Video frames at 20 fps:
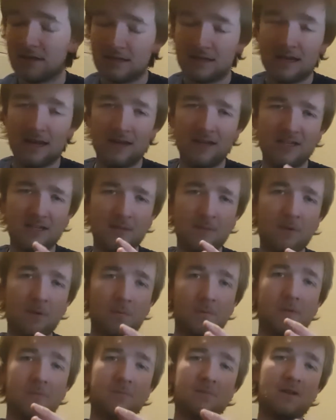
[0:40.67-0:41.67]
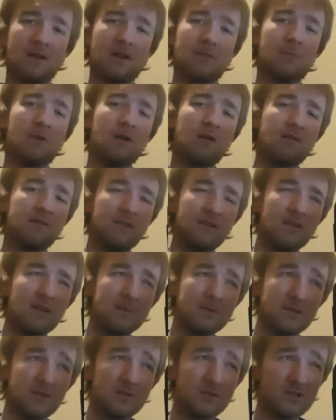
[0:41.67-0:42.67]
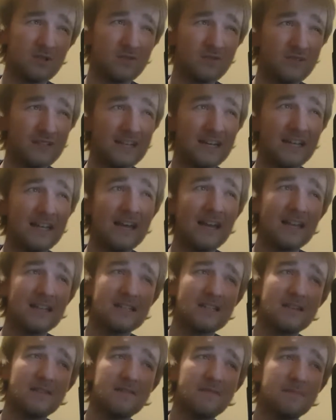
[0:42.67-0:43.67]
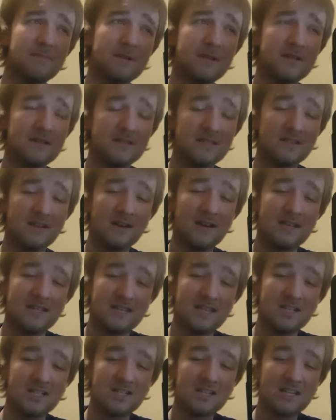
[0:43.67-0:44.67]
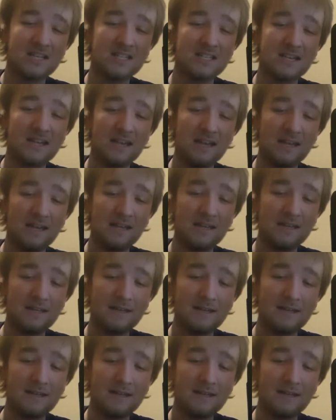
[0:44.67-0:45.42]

Now this is the problem, like my review comes across really negative, because I essentially say,